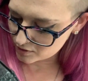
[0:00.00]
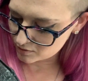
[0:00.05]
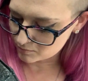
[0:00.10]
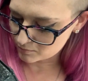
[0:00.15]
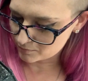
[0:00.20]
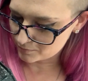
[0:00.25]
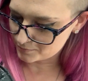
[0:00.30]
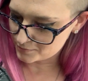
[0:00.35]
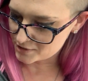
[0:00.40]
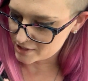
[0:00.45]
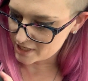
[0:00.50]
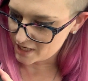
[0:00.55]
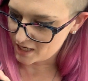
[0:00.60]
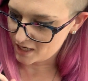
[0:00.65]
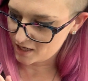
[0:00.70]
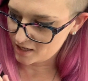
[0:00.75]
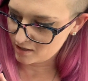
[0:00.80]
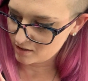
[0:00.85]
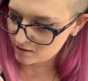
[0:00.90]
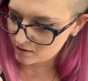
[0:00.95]
any
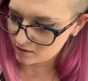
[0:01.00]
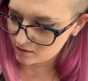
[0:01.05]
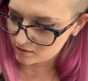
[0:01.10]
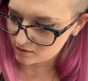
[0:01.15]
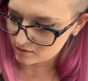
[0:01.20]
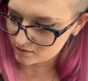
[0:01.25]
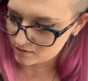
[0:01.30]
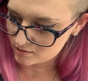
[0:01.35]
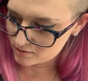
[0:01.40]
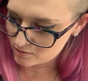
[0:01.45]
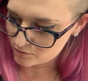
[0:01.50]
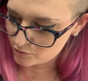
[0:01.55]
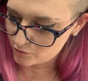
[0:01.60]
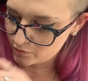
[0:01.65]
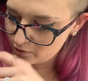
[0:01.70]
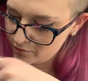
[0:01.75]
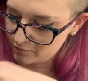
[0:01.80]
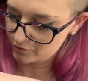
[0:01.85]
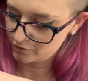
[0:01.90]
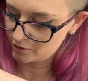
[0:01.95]
tag on it.
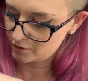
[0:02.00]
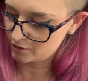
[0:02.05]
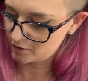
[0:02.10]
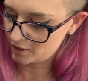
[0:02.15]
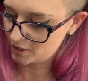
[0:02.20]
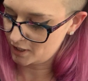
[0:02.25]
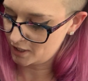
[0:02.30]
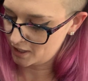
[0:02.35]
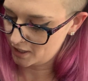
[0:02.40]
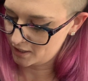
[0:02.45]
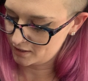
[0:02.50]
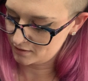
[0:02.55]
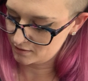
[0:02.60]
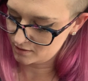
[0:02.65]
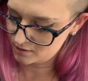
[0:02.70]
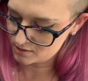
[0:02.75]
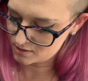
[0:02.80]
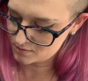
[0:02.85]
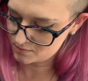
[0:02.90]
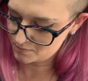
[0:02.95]
Whoever had
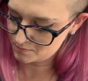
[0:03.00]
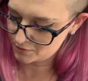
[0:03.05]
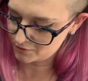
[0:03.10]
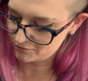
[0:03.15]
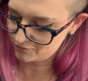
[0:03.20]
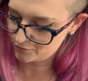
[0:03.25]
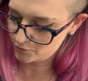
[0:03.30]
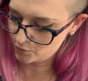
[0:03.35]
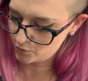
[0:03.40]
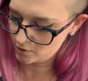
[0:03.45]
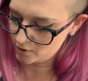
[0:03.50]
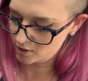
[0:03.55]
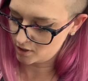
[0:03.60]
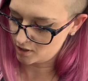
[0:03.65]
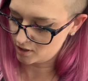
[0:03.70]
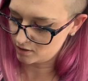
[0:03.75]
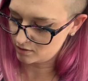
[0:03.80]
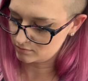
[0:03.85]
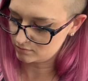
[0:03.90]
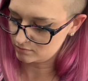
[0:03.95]
this
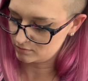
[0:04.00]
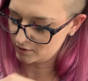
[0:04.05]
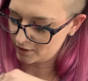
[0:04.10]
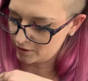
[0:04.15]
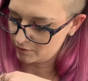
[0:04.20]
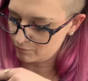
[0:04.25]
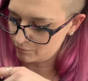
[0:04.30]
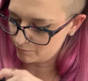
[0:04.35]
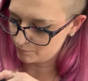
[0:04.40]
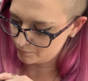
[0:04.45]
before, like,